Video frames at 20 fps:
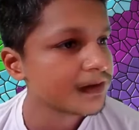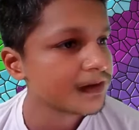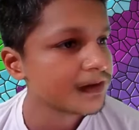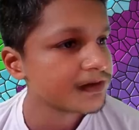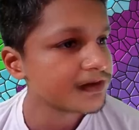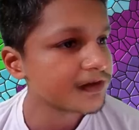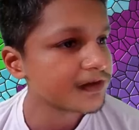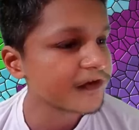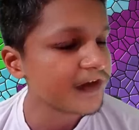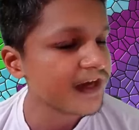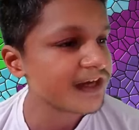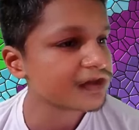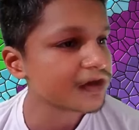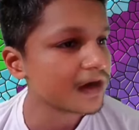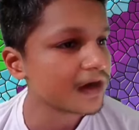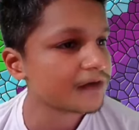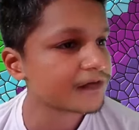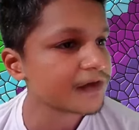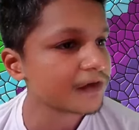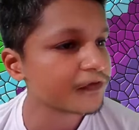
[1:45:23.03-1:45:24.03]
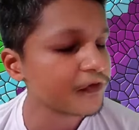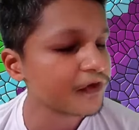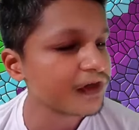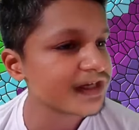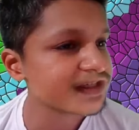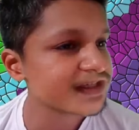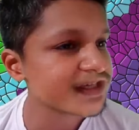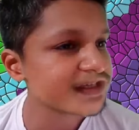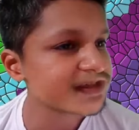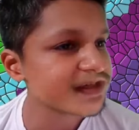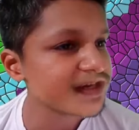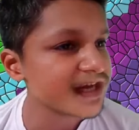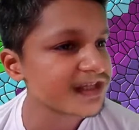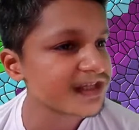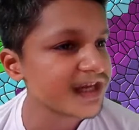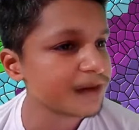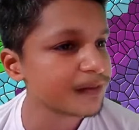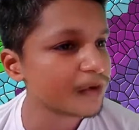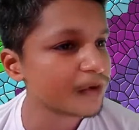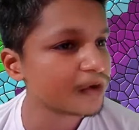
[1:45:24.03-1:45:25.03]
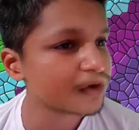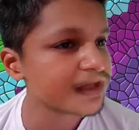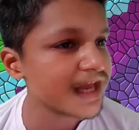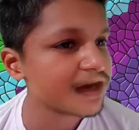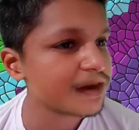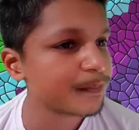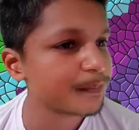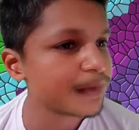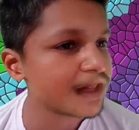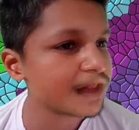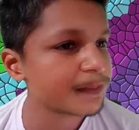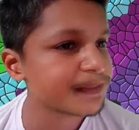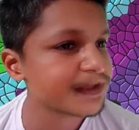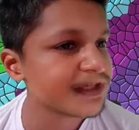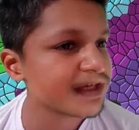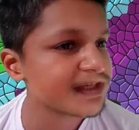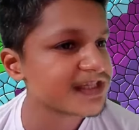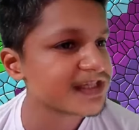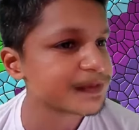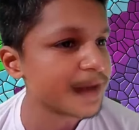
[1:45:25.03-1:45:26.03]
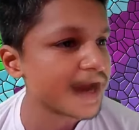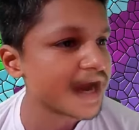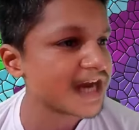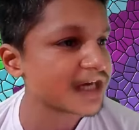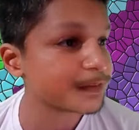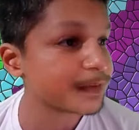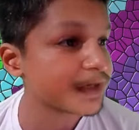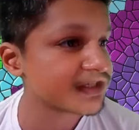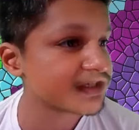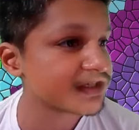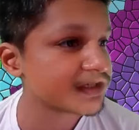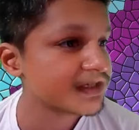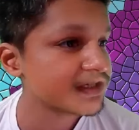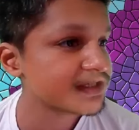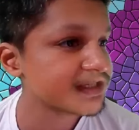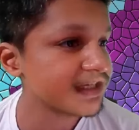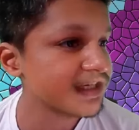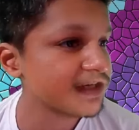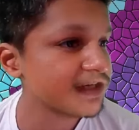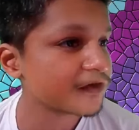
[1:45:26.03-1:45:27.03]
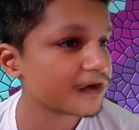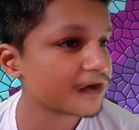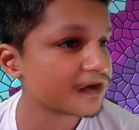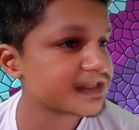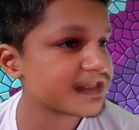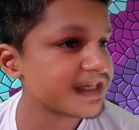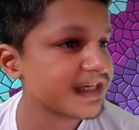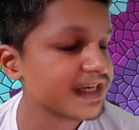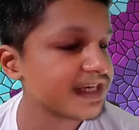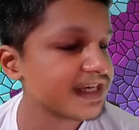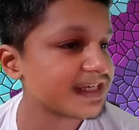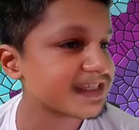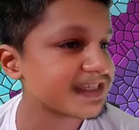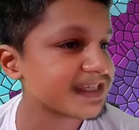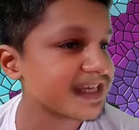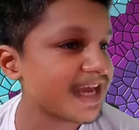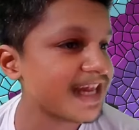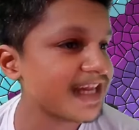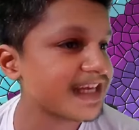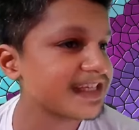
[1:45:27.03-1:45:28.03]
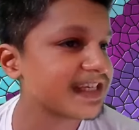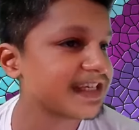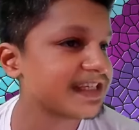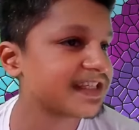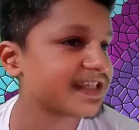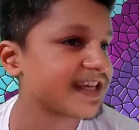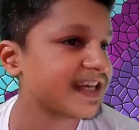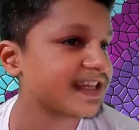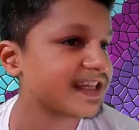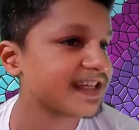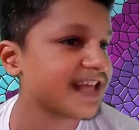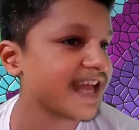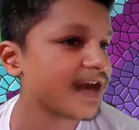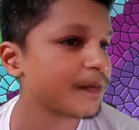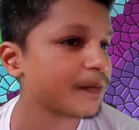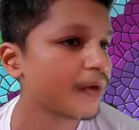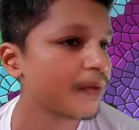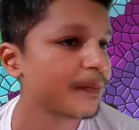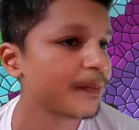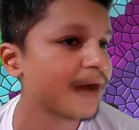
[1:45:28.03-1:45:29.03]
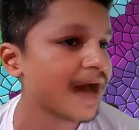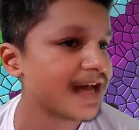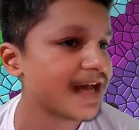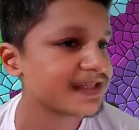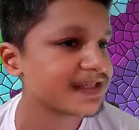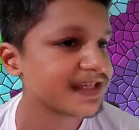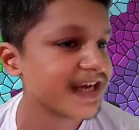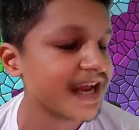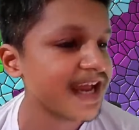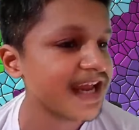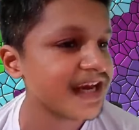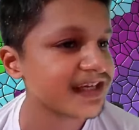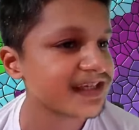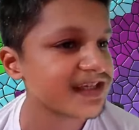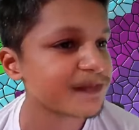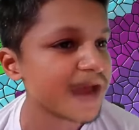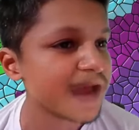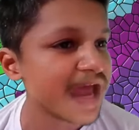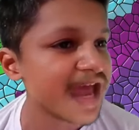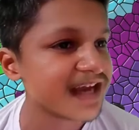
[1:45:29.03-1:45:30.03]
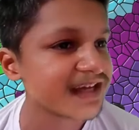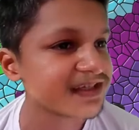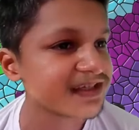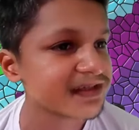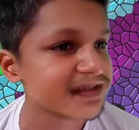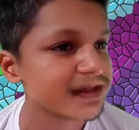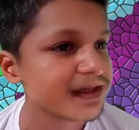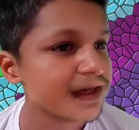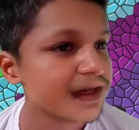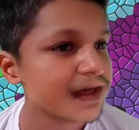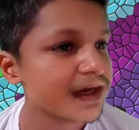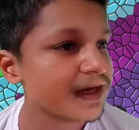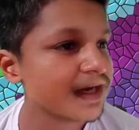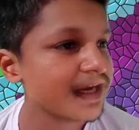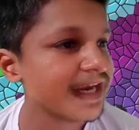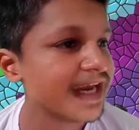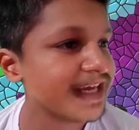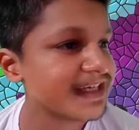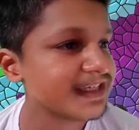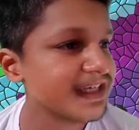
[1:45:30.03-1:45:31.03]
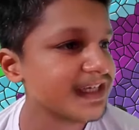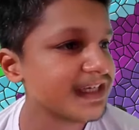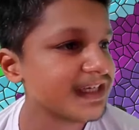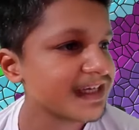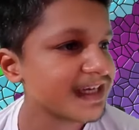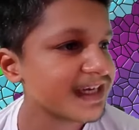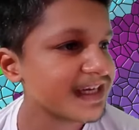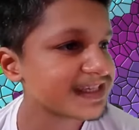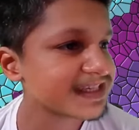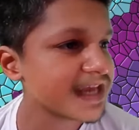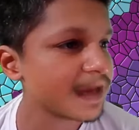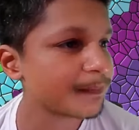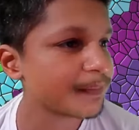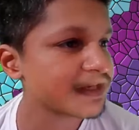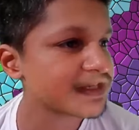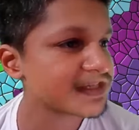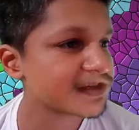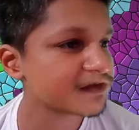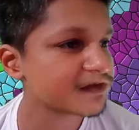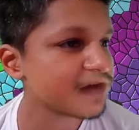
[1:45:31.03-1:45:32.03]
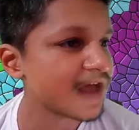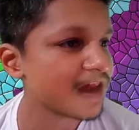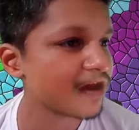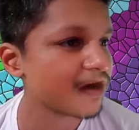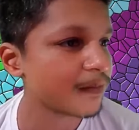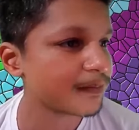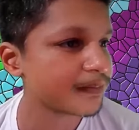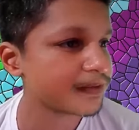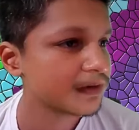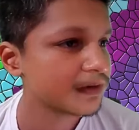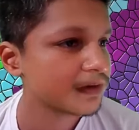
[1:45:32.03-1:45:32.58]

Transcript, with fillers: The fate of the Furious is nothing more than pulp done smart, but scene for scene it's elegant rather than bombastic and it packs a heady escapist envelope.